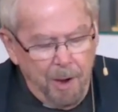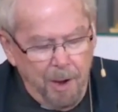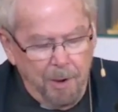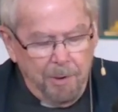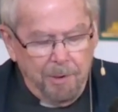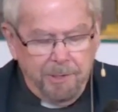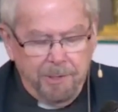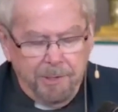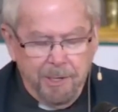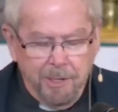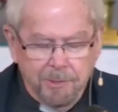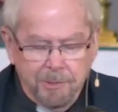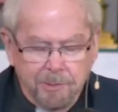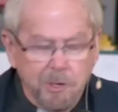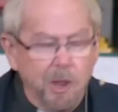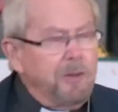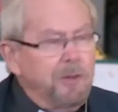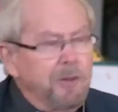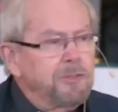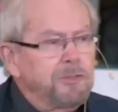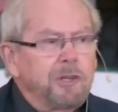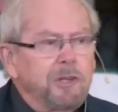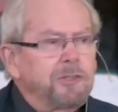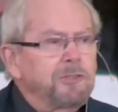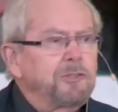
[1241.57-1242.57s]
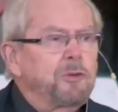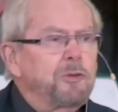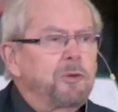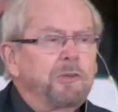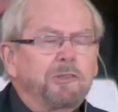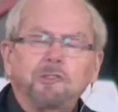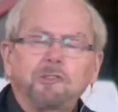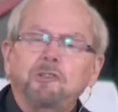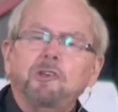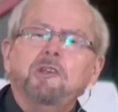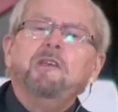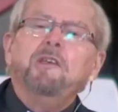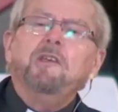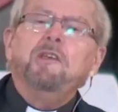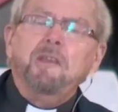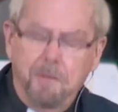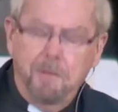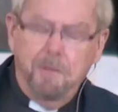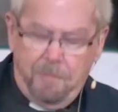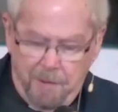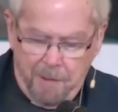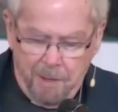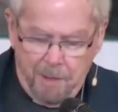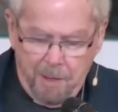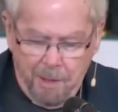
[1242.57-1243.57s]
The priority is not just to
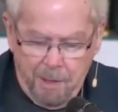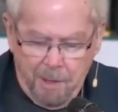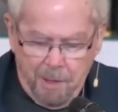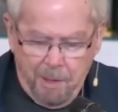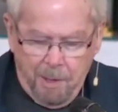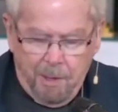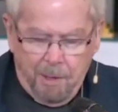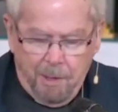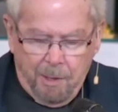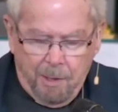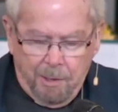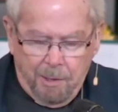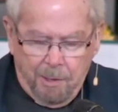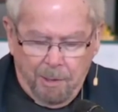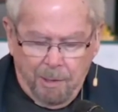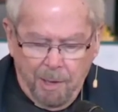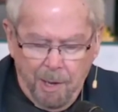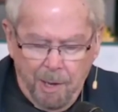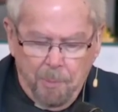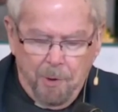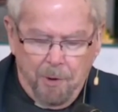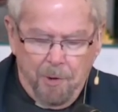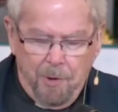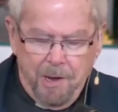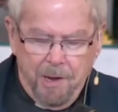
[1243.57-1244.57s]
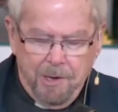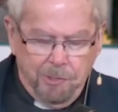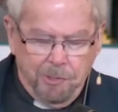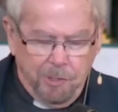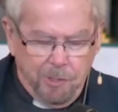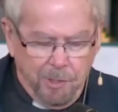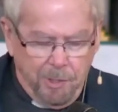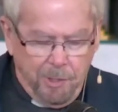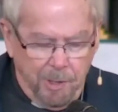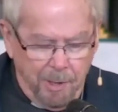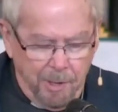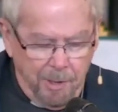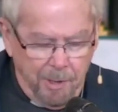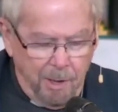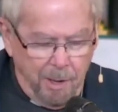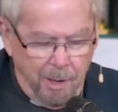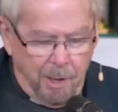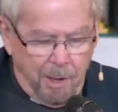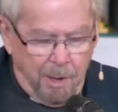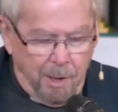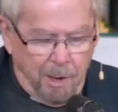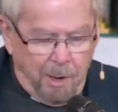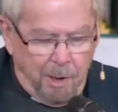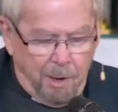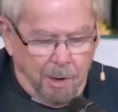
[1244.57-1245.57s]
achieve liberation
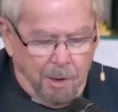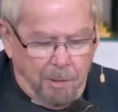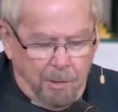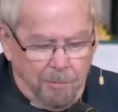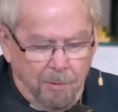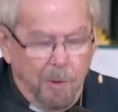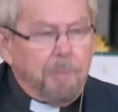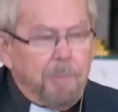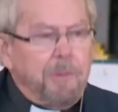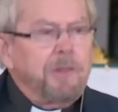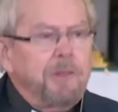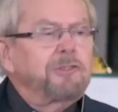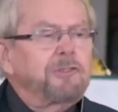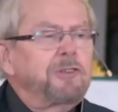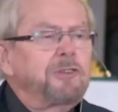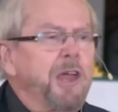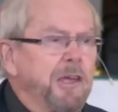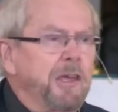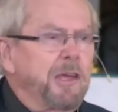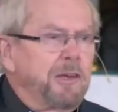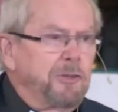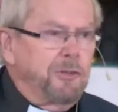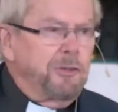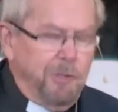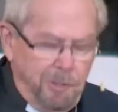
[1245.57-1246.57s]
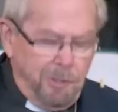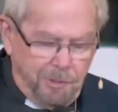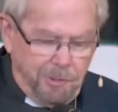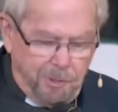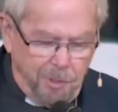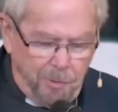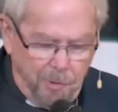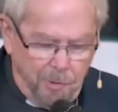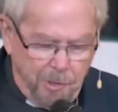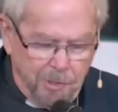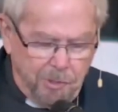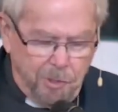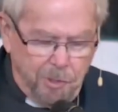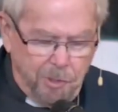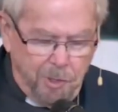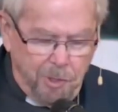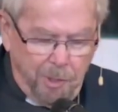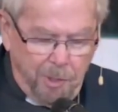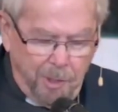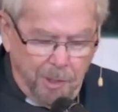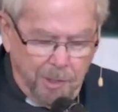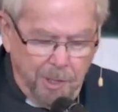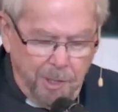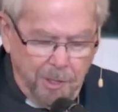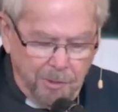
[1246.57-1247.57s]
from this nation's
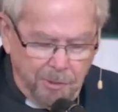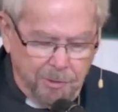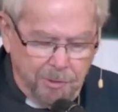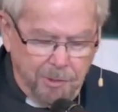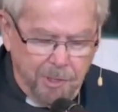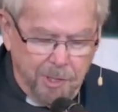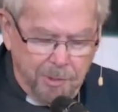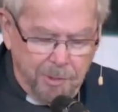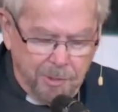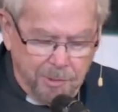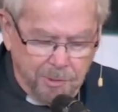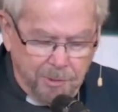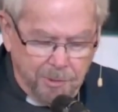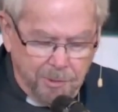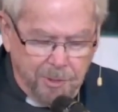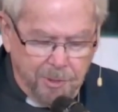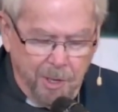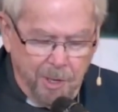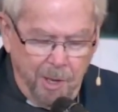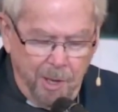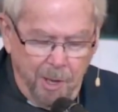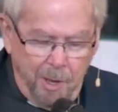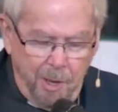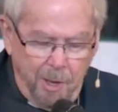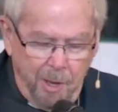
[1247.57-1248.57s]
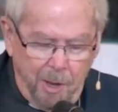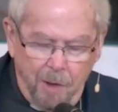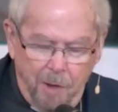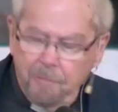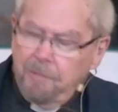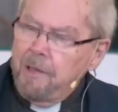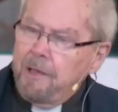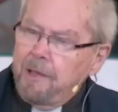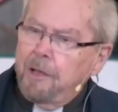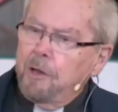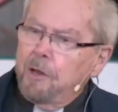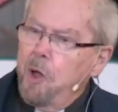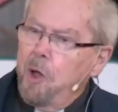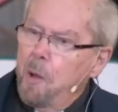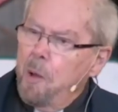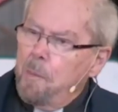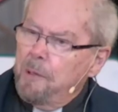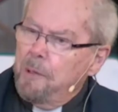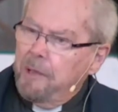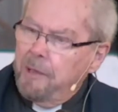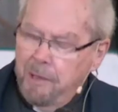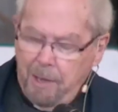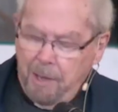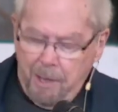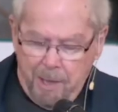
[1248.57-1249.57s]
original sins of
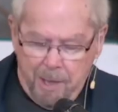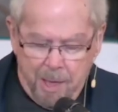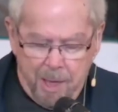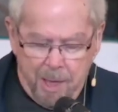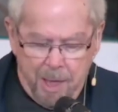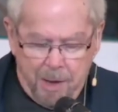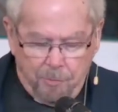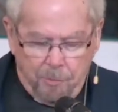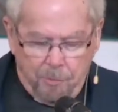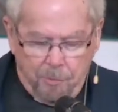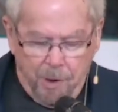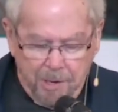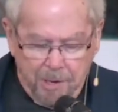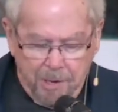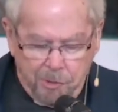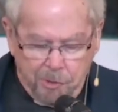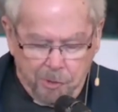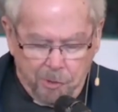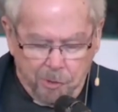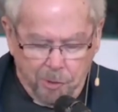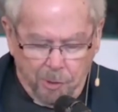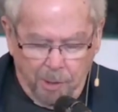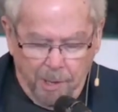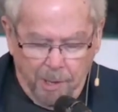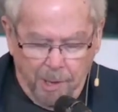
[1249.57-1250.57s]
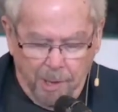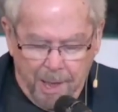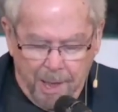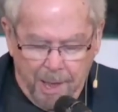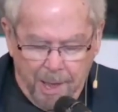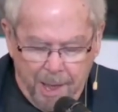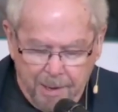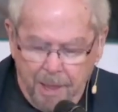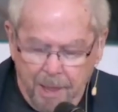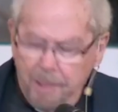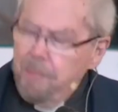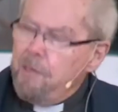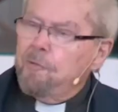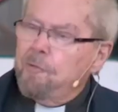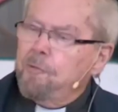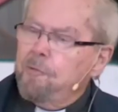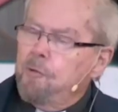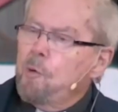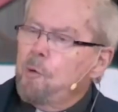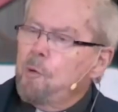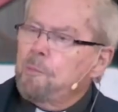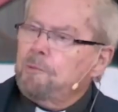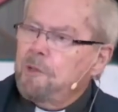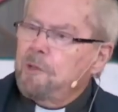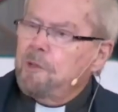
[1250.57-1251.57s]
economic and racial and
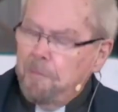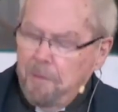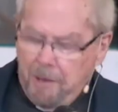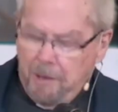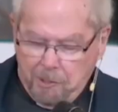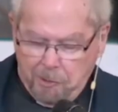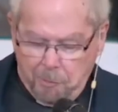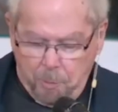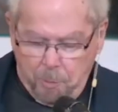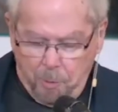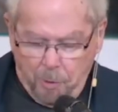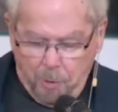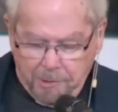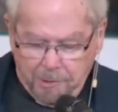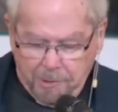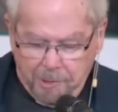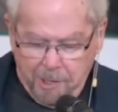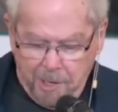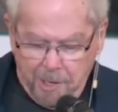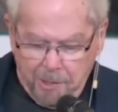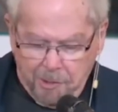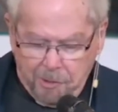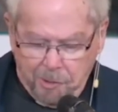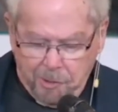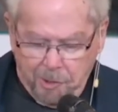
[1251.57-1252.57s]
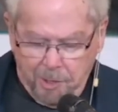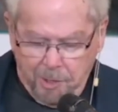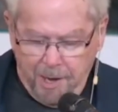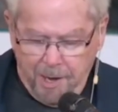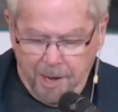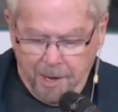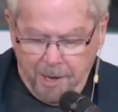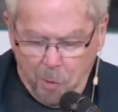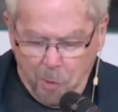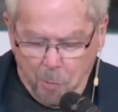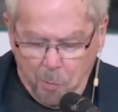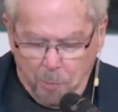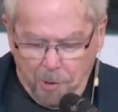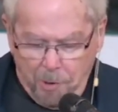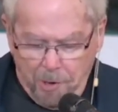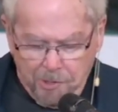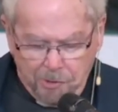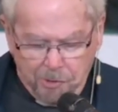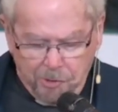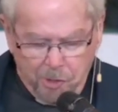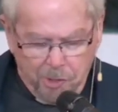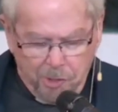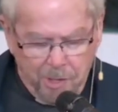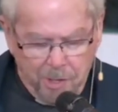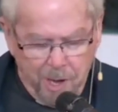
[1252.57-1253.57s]
other forms of exploitation and
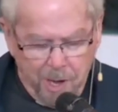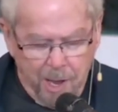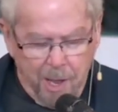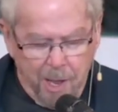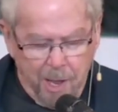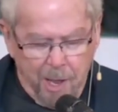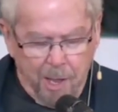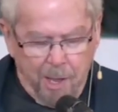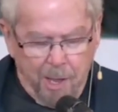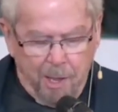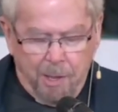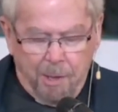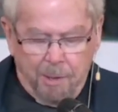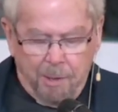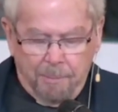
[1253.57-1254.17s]
oppression,